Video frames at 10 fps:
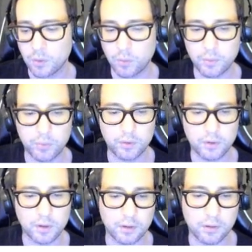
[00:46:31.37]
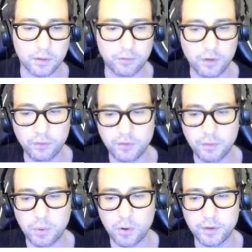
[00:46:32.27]
We put 30
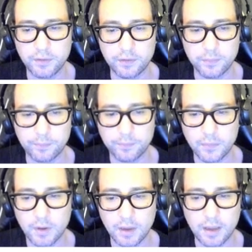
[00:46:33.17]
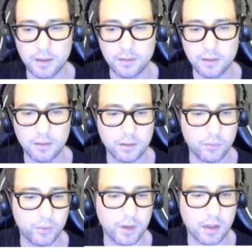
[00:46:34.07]
points, and
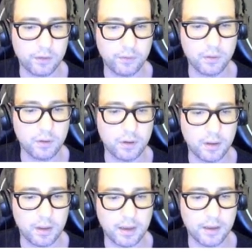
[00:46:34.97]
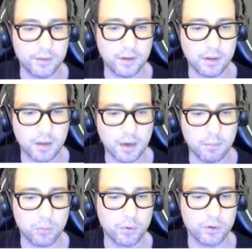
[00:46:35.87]
we also add a
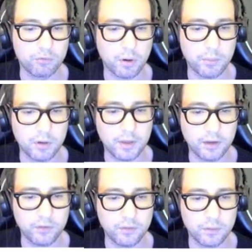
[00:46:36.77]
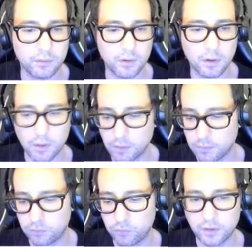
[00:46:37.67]
buy drop collection,
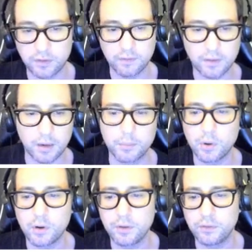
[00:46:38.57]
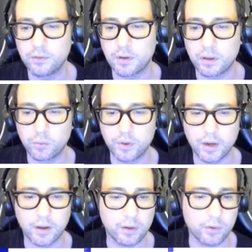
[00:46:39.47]
25 points, and we
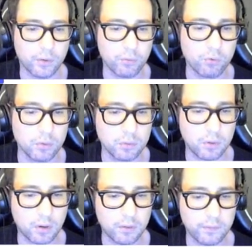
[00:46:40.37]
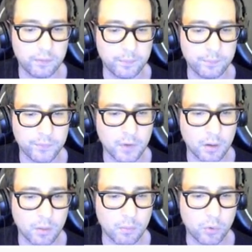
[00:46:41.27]
add another rule of
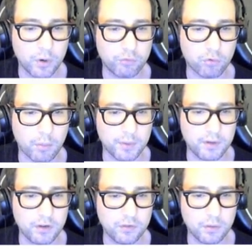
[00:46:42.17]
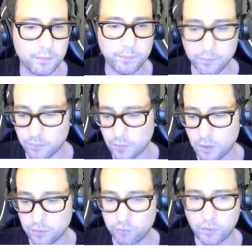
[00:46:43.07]
buy drop edition
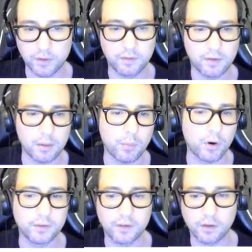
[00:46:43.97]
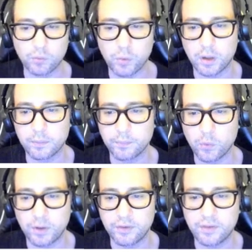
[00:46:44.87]
on 25 points as well.
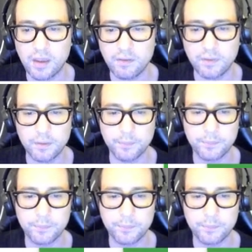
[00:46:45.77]
We save it,